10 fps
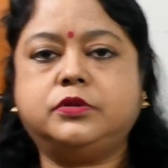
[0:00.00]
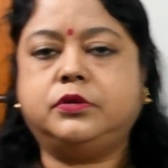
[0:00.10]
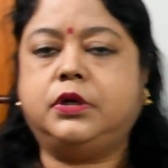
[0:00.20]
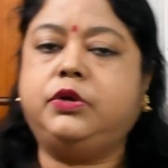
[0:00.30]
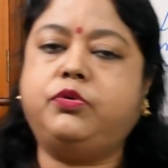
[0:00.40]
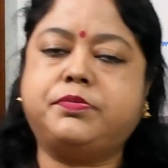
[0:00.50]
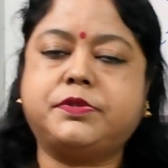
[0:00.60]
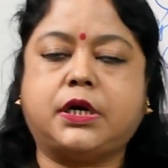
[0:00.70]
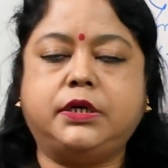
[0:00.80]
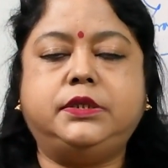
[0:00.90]
you have
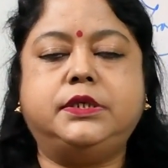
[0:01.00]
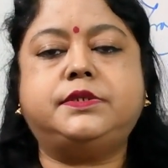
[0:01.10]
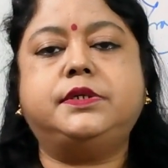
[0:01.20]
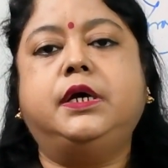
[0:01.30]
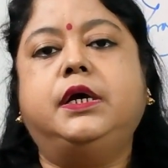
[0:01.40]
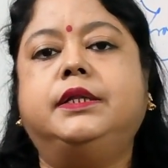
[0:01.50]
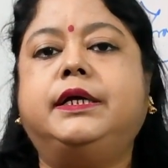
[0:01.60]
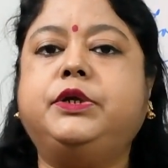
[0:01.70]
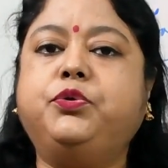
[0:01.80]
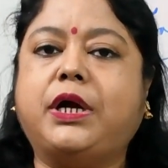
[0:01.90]
studied this,
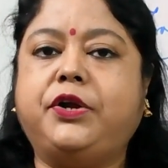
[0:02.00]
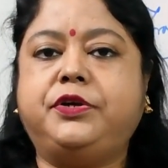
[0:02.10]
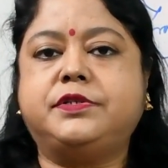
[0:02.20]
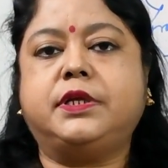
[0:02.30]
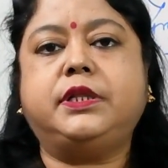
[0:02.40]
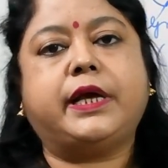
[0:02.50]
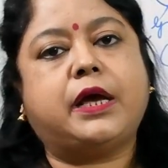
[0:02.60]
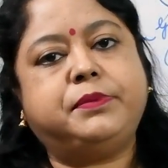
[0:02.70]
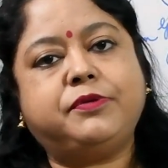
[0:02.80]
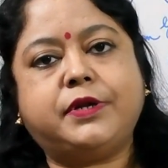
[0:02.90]
that eukaryotic cells they
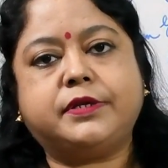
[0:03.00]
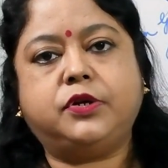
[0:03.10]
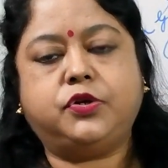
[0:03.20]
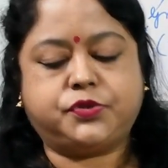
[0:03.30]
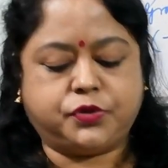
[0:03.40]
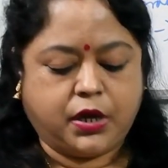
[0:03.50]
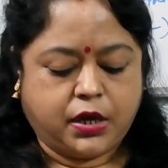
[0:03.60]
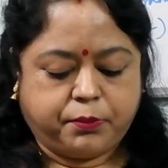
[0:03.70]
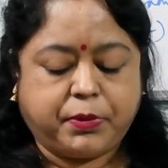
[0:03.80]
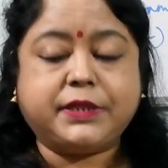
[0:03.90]
have the flagella also.
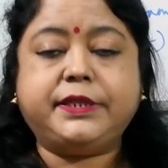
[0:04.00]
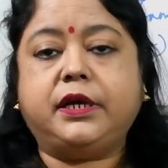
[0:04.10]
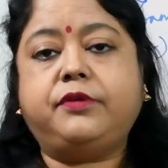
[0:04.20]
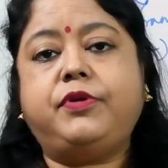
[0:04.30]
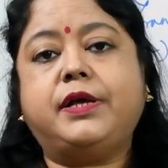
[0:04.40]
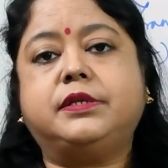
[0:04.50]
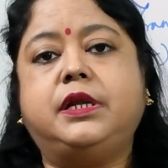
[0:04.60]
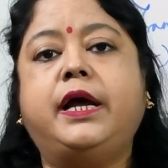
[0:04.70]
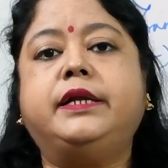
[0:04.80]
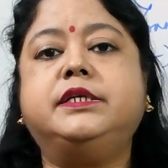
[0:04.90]
But their
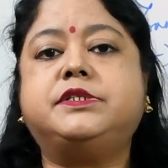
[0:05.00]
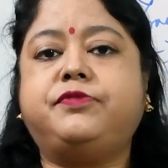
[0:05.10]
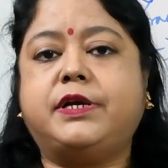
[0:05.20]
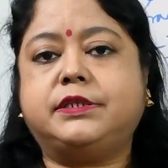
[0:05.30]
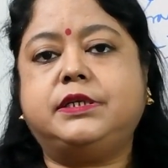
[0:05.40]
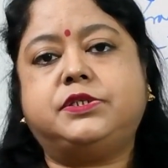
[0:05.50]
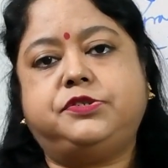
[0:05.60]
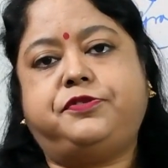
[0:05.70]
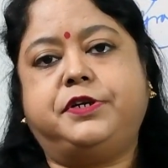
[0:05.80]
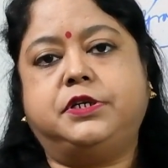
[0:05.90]
flagella and this flagella is
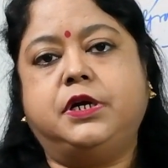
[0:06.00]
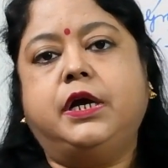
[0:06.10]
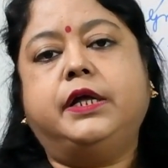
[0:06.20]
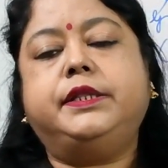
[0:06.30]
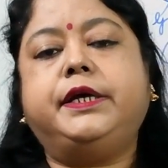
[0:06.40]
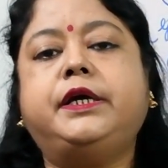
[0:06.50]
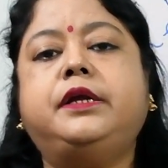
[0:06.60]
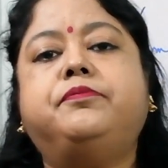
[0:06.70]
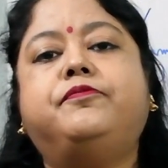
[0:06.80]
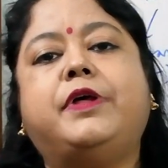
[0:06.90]
different.
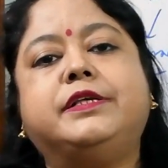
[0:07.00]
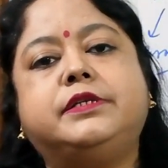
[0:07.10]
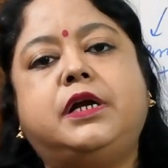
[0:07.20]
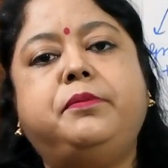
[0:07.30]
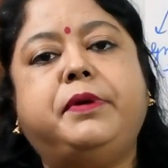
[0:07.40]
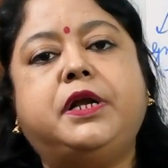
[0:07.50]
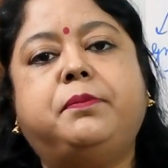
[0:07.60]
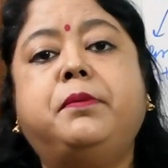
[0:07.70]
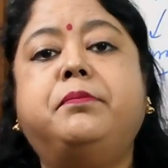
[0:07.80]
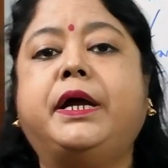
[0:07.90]
Their flagella are made
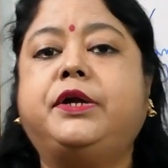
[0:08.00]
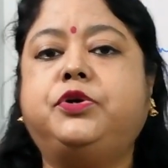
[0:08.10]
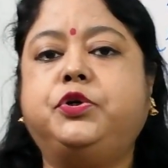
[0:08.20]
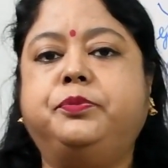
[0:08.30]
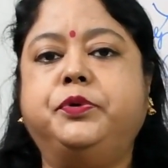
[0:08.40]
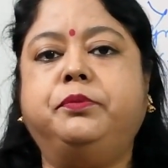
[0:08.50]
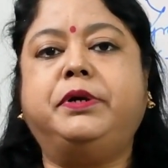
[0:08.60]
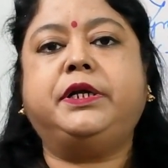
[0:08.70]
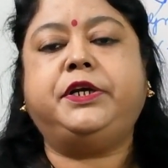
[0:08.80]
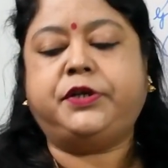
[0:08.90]
up of microtubule,
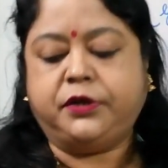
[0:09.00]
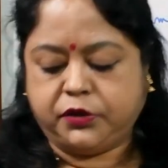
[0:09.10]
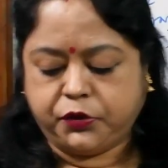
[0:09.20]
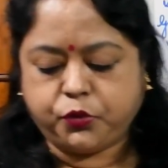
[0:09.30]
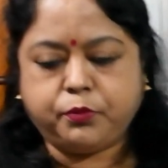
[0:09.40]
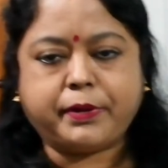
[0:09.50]
but here no